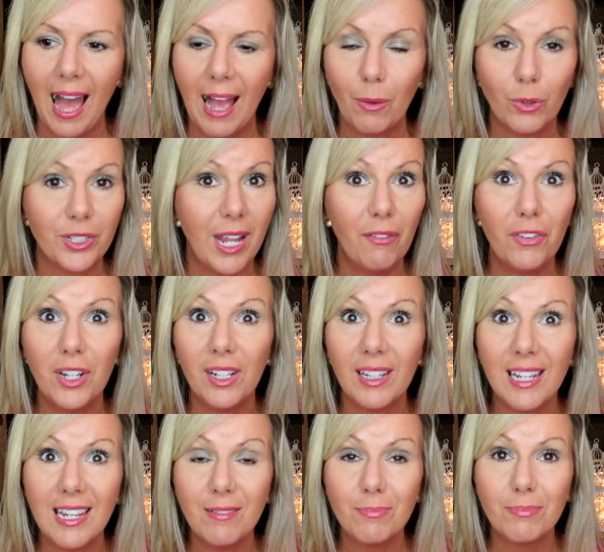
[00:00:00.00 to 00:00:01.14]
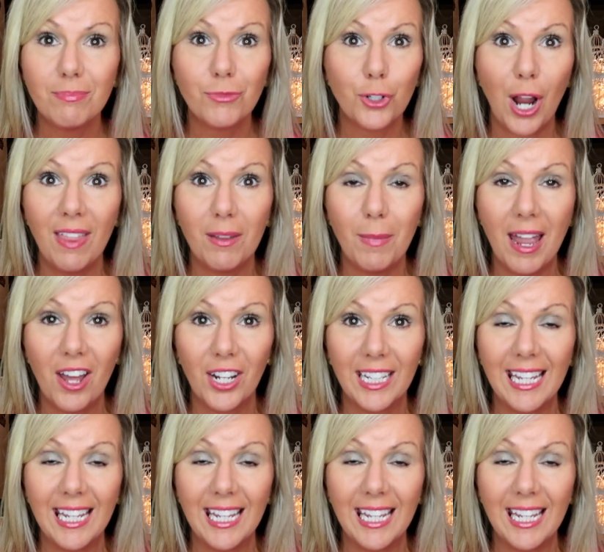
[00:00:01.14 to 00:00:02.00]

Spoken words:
I will definitely try them out